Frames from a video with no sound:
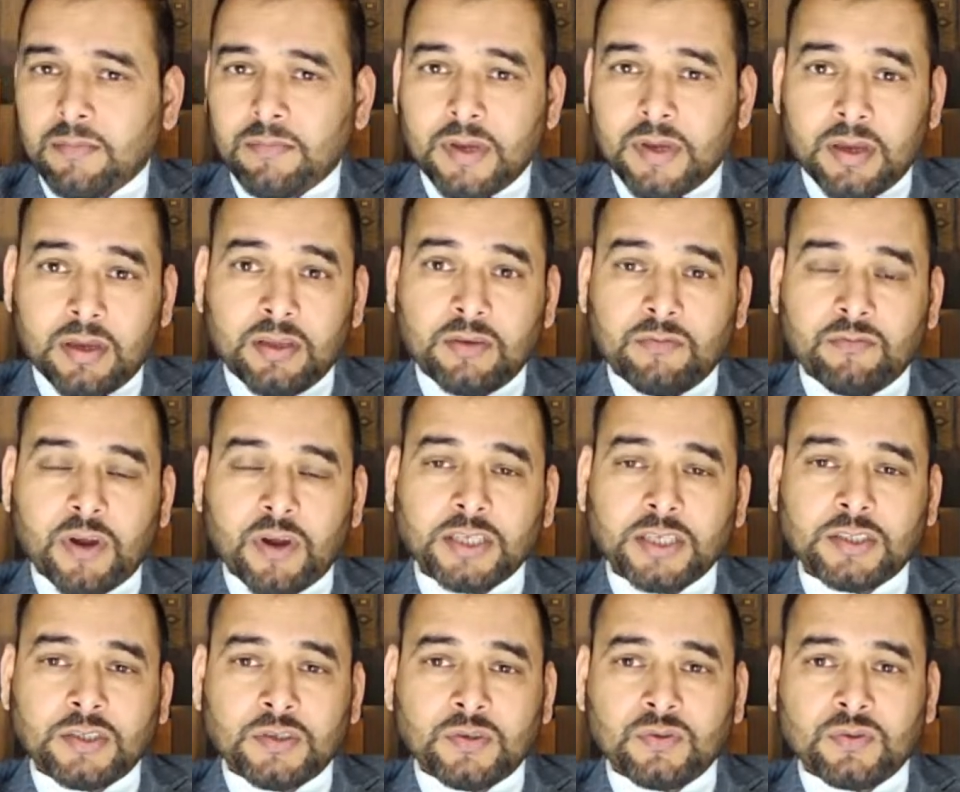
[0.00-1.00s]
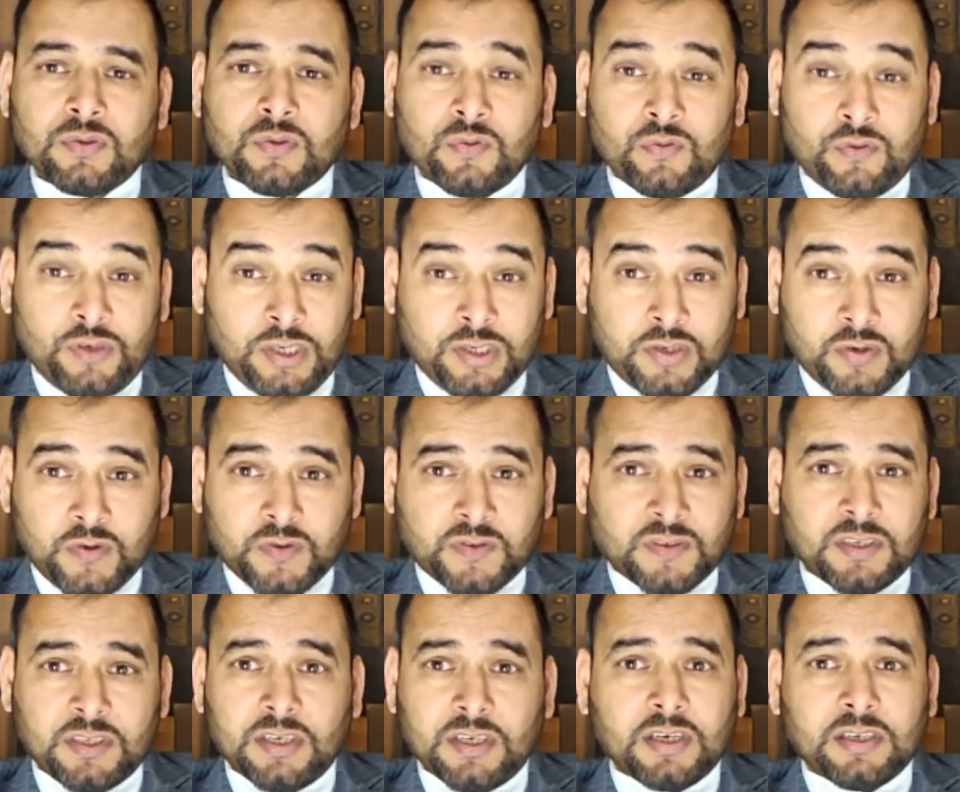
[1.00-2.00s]
invite you to
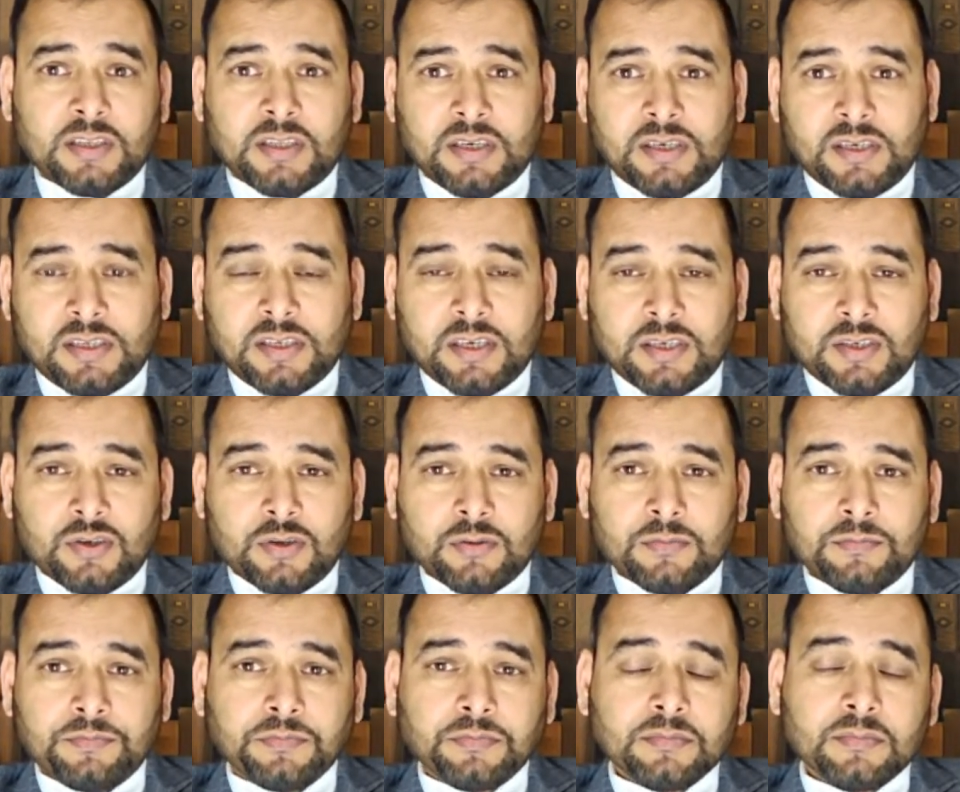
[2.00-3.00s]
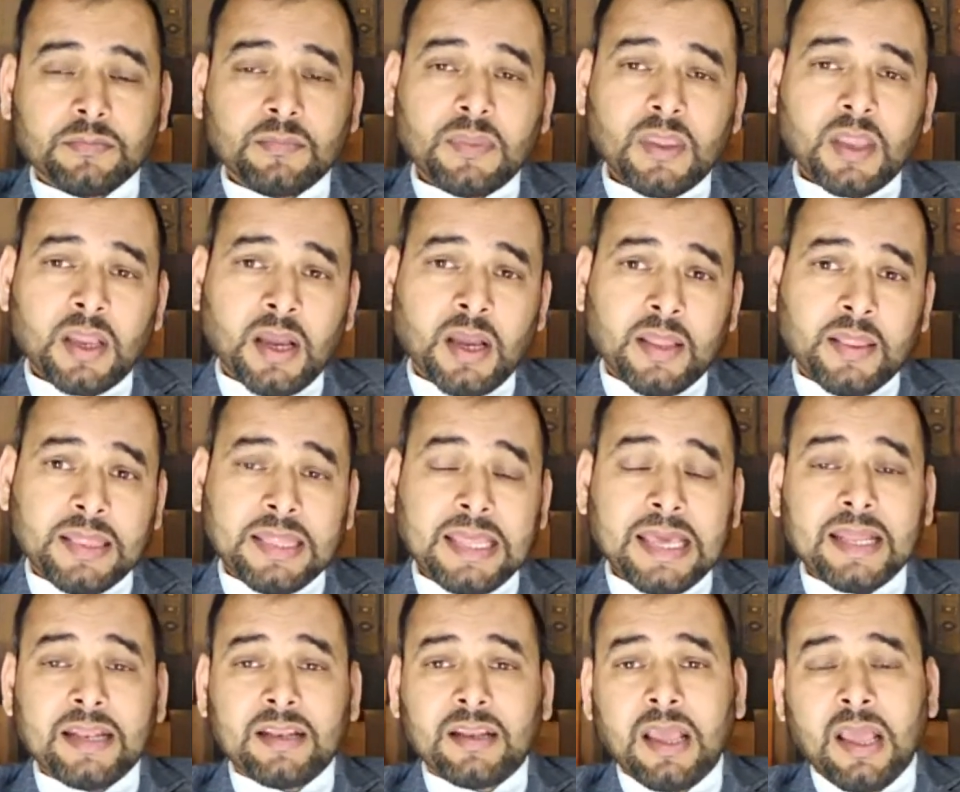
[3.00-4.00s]
reconsider the decision, and
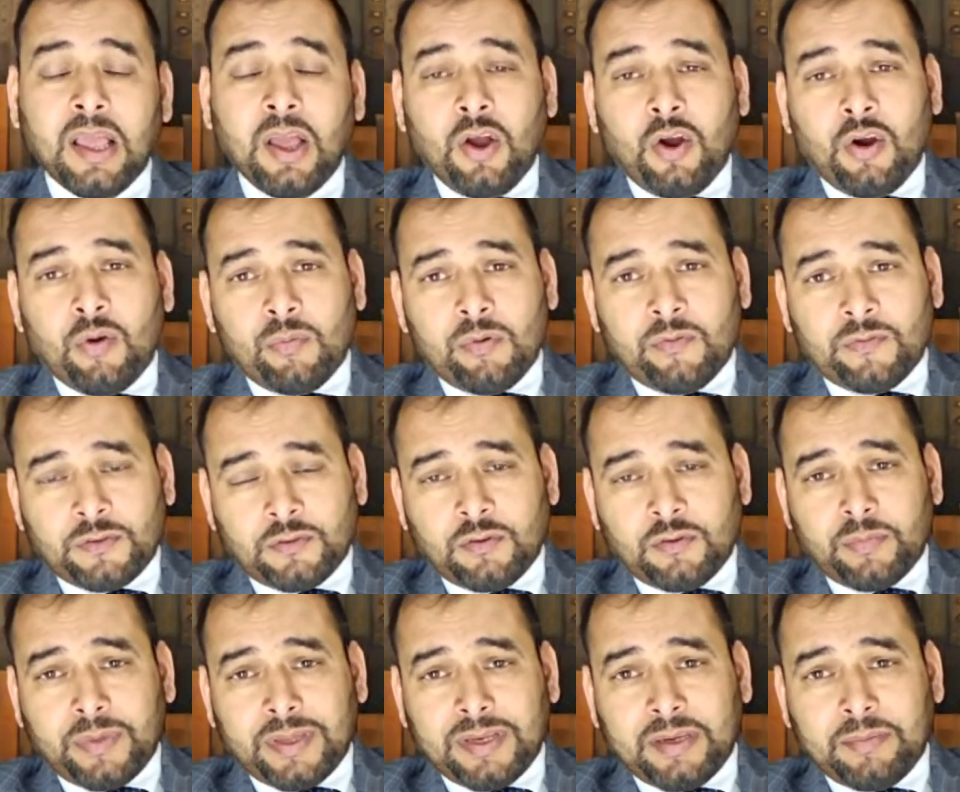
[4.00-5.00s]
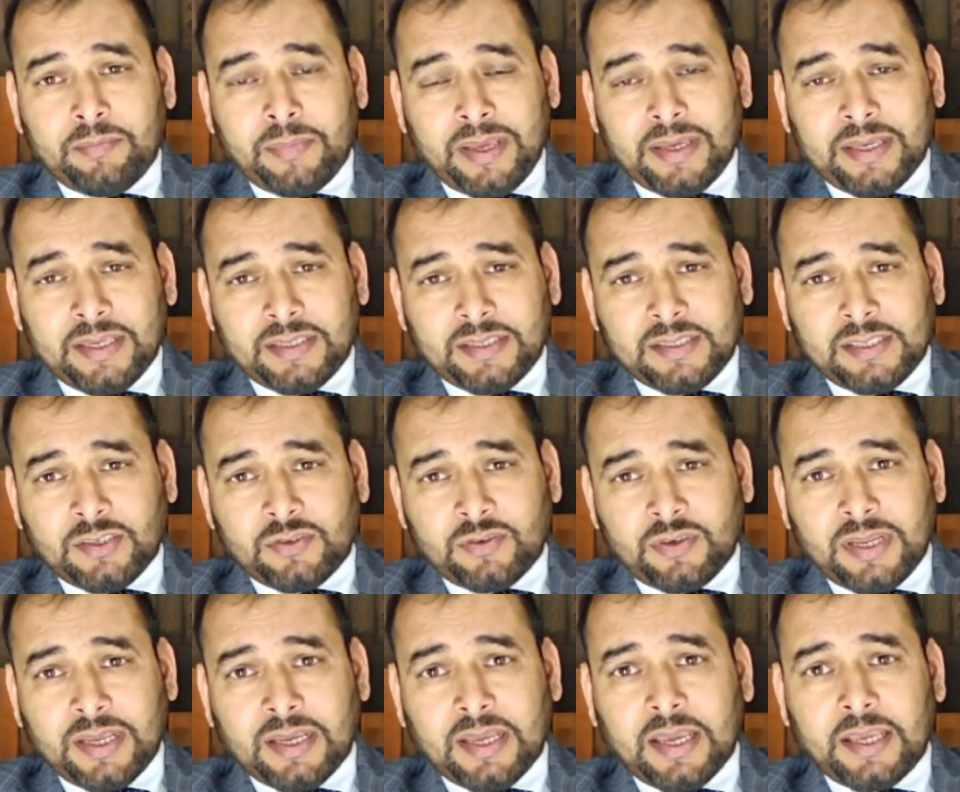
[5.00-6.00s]
then Home Office will make a
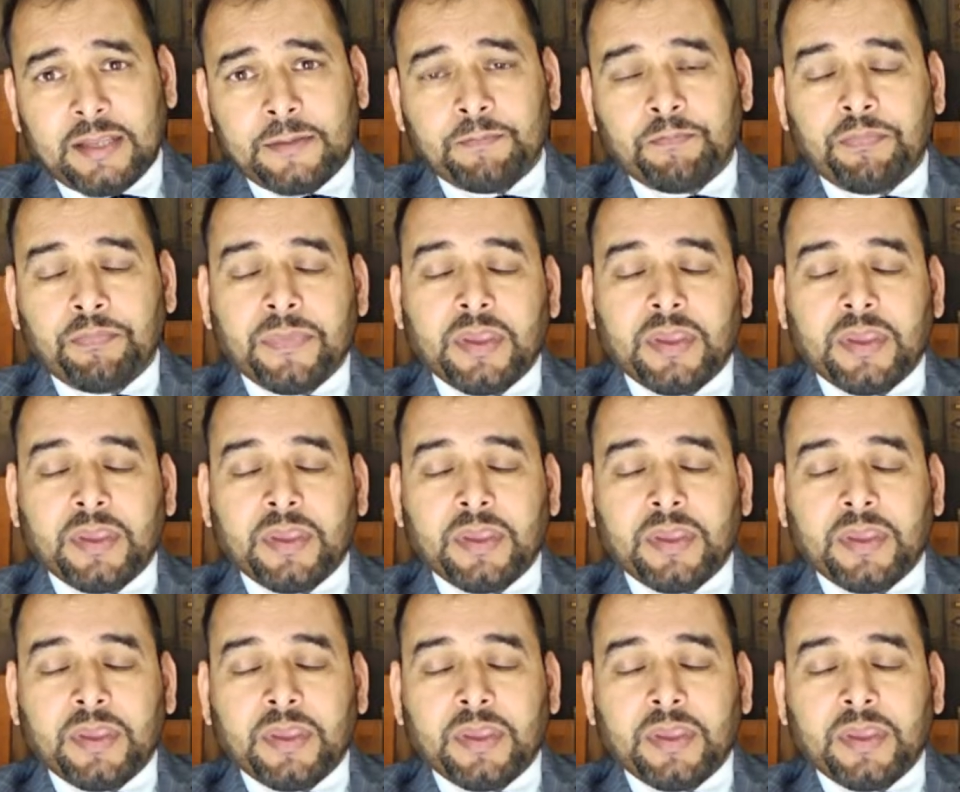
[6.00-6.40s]
decision again.